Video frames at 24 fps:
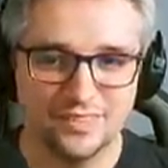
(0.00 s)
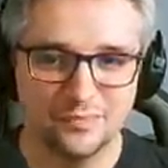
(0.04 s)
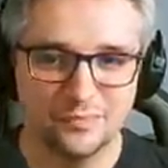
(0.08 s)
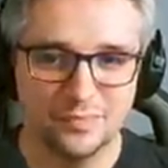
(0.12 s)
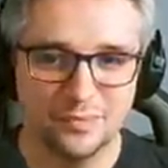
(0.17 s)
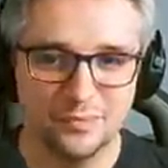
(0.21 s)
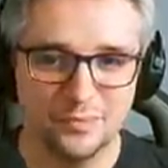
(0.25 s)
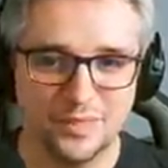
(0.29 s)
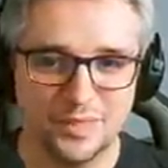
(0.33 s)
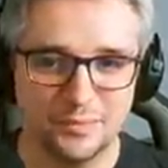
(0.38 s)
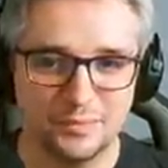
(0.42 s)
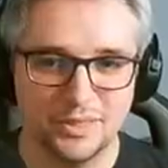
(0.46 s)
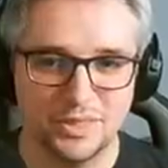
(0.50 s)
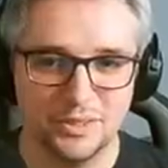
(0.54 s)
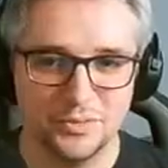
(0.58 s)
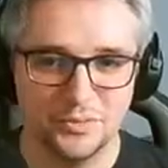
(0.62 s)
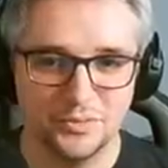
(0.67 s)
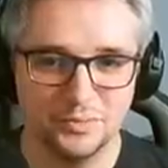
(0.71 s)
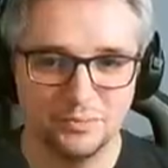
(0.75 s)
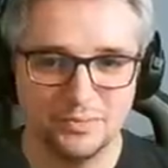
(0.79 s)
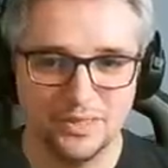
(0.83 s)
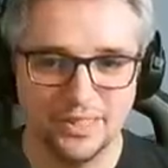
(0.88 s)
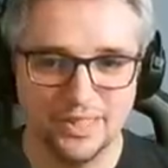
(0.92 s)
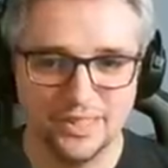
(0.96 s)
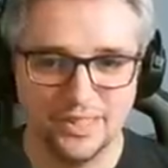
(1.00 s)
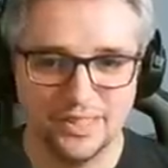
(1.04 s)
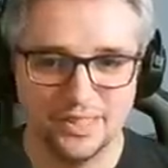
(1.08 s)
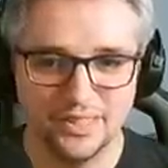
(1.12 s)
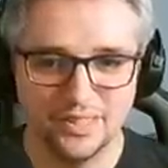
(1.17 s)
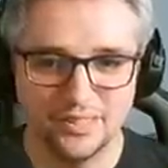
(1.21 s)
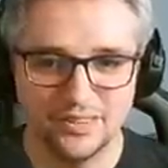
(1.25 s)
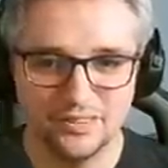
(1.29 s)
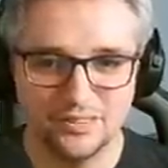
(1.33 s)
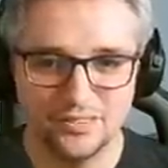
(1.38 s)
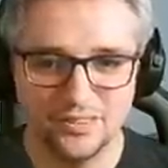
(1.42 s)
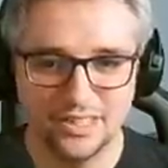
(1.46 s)
Give me my balloon back.
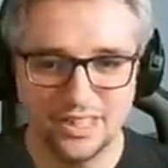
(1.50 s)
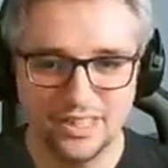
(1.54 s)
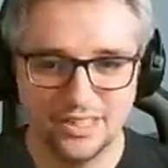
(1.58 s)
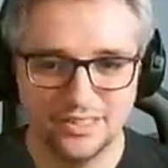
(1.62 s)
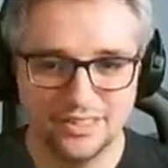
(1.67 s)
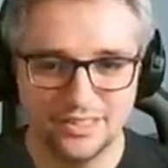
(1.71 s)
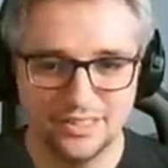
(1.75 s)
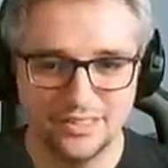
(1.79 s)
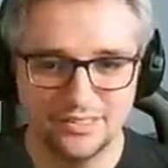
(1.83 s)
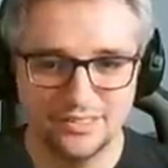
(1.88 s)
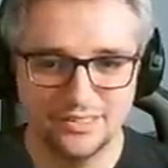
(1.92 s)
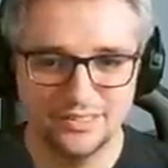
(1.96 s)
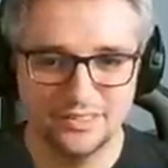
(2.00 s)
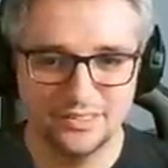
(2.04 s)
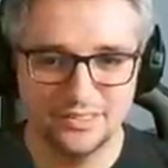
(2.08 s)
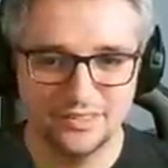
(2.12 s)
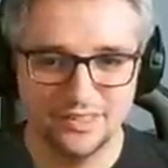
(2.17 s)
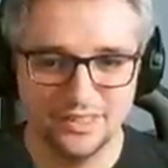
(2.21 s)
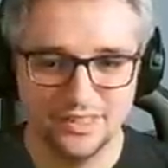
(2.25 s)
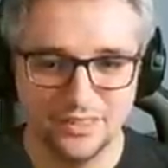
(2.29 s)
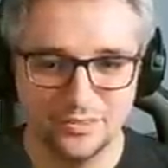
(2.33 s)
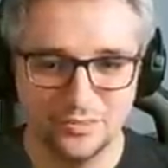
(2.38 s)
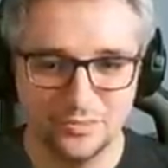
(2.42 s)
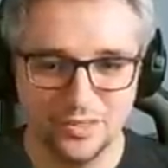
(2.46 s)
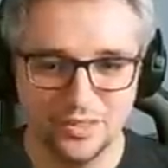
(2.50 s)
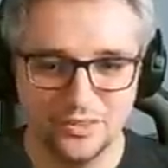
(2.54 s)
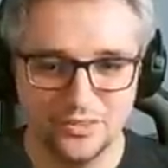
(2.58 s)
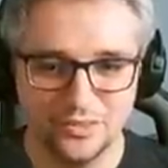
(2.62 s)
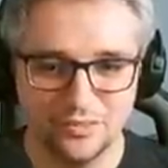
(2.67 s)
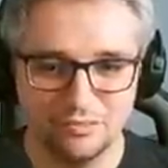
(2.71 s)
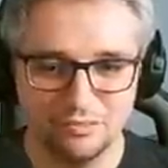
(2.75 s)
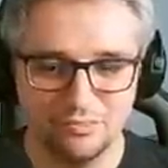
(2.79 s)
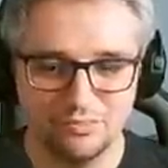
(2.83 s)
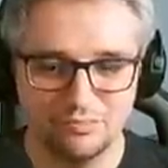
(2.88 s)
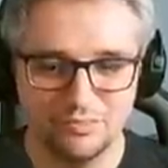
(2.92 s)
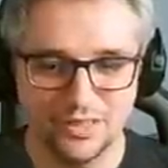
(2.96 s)
Or actually, is there like a way
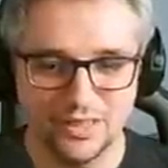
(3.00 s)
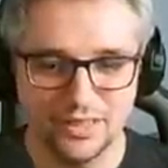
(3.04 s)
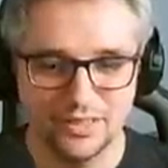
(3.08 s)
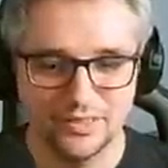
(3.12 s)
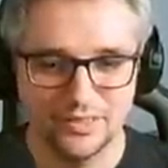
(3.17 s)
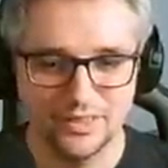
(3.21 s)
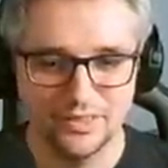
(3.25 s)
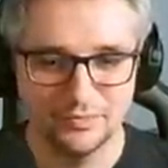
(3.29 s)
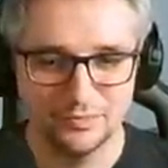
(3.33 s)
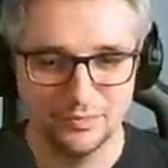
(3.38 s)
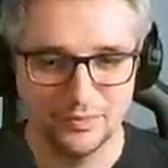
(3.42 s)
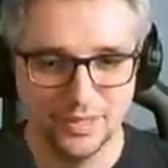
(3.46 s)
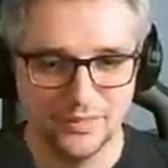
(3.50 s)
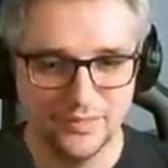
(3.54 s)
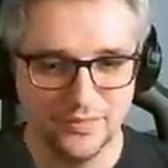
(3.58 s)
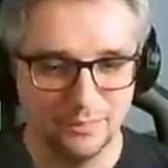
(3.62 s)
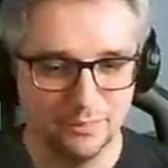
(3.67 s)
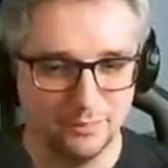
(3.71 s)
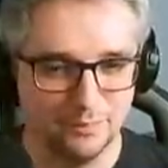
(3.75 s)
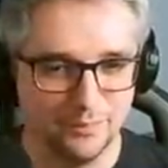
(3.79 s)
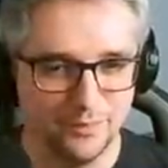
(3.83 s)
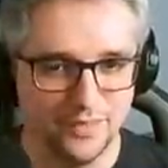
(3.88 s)
to... Nah, never mind.